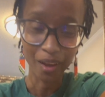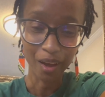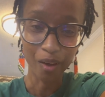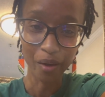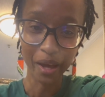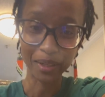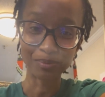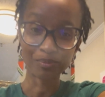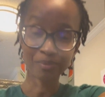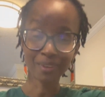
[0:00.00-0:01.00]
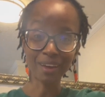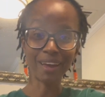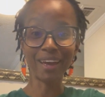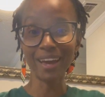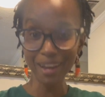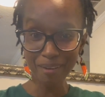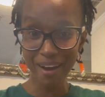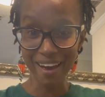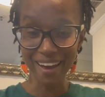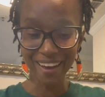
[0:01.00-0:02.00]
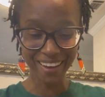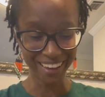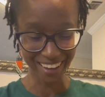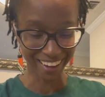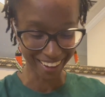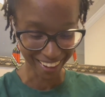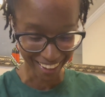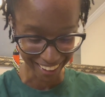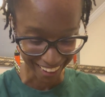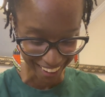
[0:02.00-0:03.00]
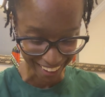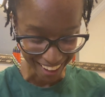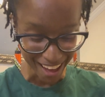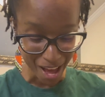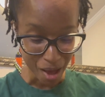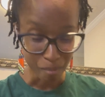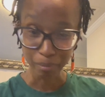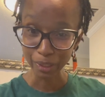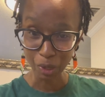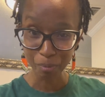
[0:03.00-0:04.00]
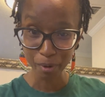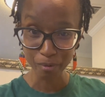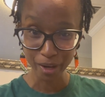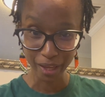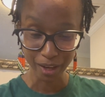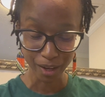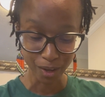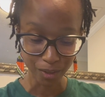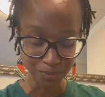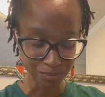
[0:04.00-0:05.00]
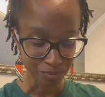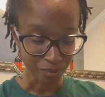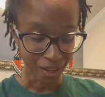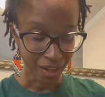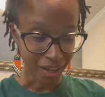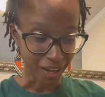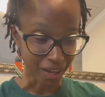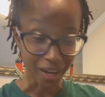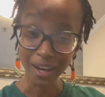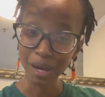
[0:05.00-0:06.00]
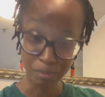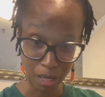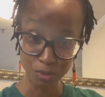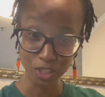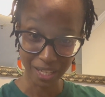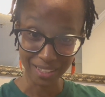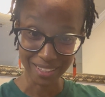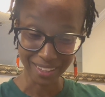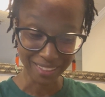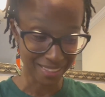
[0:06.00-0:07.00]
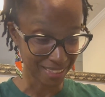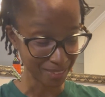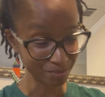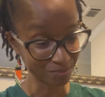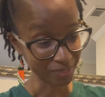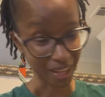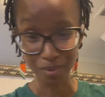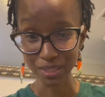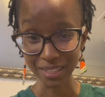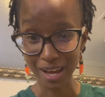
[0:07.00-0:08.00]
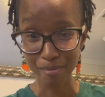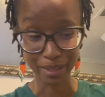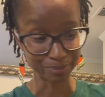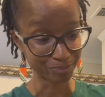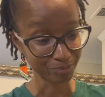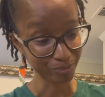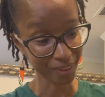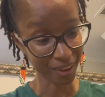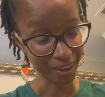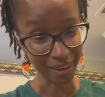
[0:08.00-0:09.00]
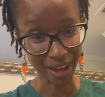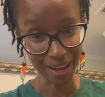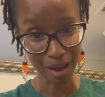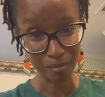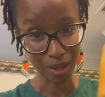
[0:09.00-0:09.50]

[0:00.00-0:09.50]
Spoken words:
Okay. Anyway, blooper reel. Come on, Jesus. He was coming. And I got my